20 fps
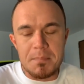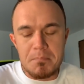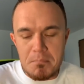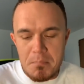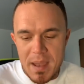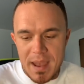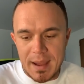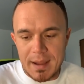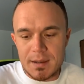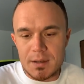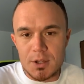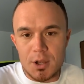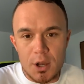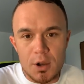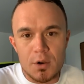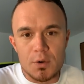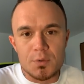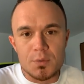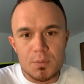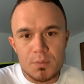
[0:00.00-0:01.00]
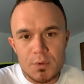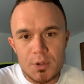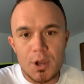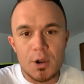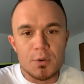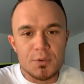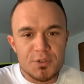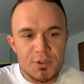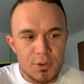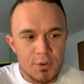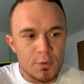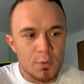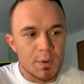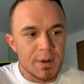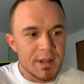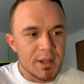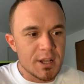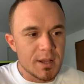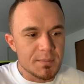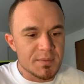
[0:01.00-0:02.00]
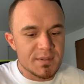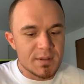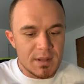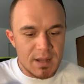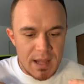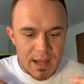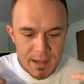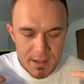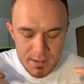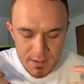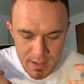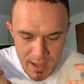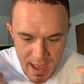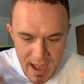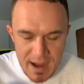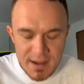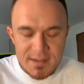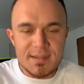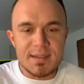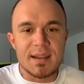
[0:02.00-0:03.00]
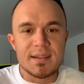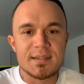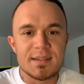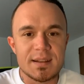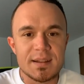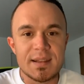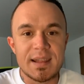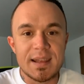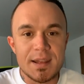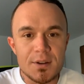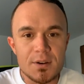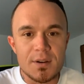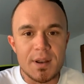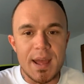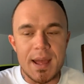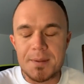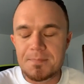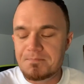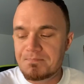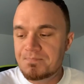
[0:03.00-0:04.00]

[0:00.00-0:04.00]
main go-to when it comes to like accessing the internet.